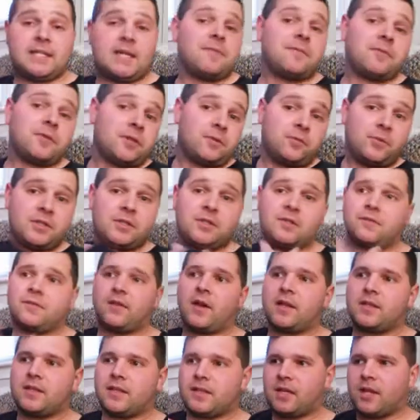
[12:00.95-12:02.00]
It definitely
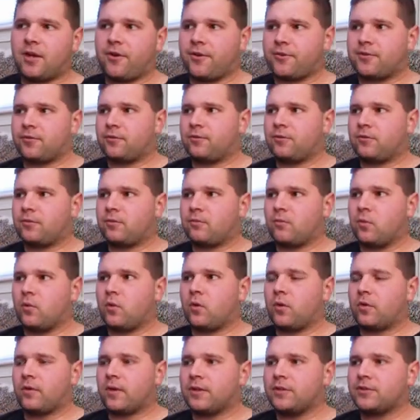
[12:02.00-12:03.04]
redefined the character a little
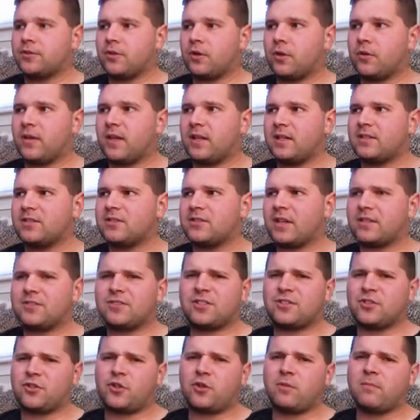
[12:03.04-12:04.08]
more. That showed that he's not
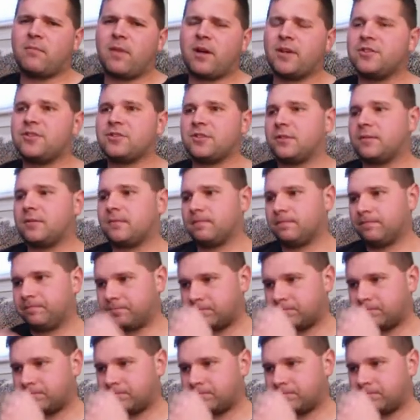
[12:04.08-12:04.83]
such a curmudgeon.